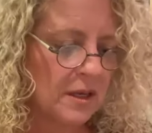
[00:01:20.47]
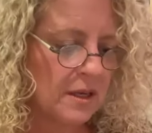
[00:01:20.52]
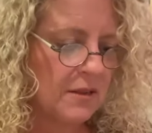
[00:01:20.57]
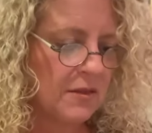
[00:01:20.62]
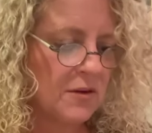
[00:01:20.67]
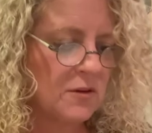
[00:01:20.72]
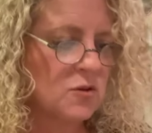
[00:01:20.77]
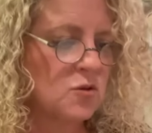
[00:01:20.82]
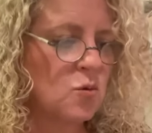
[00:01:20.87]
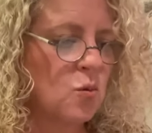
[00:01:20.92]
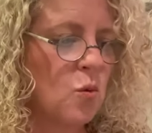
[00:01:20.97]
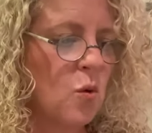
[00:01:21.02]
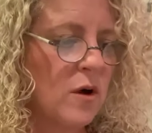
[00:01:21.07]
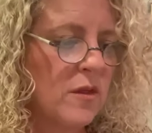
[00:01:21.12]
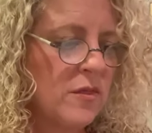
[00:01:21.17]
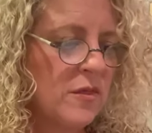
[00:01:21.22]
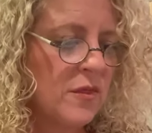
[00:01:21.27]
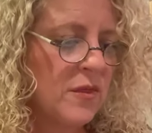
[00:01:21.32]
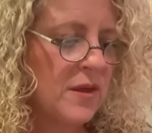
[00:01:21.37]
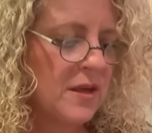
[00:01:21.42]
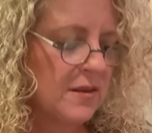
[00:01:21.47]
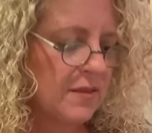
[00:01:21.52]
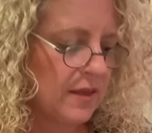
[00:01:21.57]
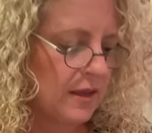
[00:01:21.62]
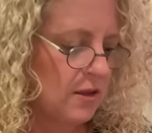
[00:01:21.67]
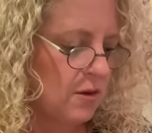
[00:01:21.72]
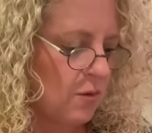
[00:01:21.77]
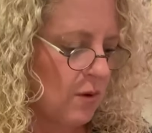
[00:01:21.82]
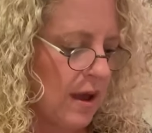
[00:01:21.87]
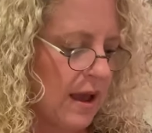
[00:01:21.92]
there's one thing
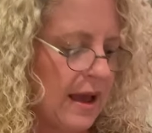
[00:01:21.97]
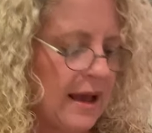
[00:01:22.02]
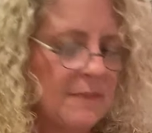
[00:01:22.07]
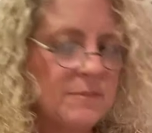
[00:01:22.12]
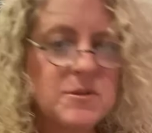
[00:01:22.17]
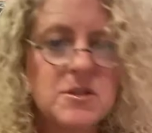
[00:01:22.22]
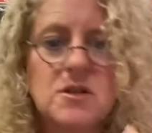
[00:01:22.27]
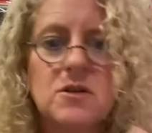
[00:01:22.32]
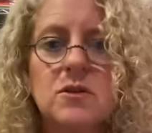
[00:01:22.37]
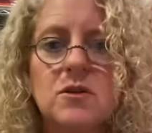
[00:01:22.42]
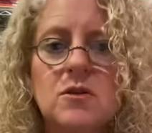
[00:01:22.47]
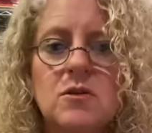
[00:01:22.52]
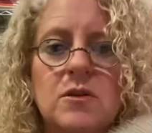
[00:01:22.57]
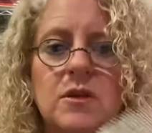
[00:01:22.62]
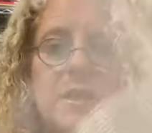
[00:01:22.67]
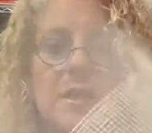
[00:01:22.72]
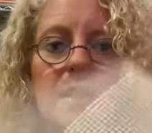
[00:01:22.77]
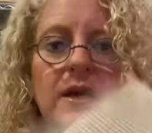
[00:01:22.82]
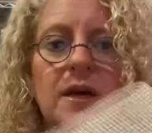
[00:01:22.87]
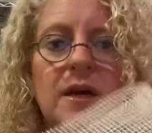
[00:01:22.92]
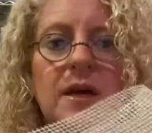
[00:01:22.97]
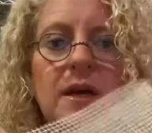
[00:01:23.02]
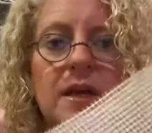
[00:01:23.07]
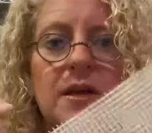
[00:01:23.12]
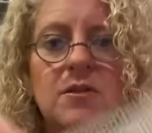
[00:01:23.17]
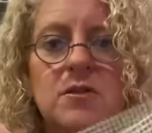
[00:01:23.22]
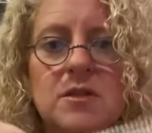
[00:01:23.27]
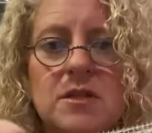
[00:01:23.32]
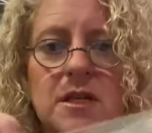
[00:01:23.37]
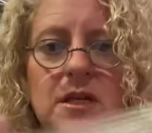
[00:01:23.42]
that you absolutely,
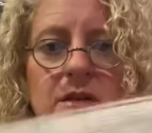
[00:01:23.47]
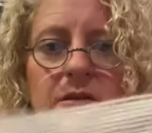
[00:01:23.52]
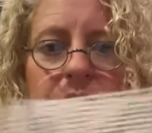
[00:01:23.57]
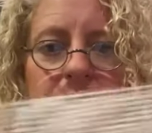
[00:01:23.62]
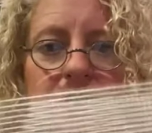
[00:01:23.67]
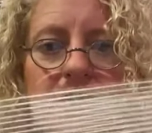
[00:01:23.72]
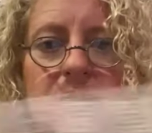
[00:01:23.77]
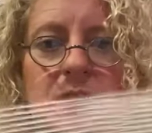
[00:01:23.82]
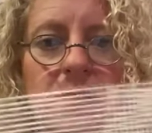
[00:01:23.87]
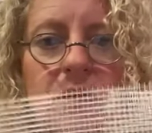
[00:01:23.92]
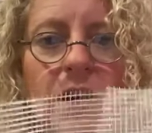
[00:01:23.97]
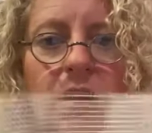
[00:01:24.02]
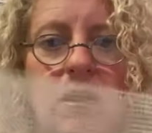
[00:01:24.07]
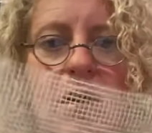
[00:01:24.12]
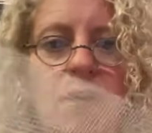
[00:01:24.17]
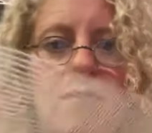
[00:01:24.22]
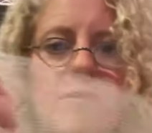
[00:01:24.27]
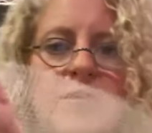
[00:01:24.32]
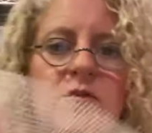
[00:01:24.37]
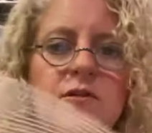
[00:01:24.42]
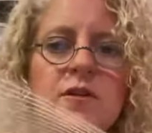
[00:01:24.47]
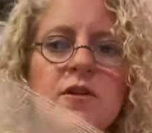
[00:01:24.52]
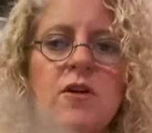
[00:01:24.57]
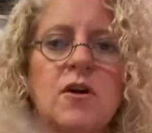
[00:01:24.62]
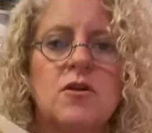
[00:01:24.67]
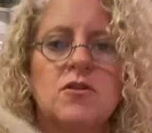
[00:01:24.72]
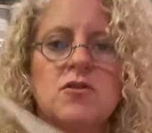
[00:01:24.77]
this is cut off of a large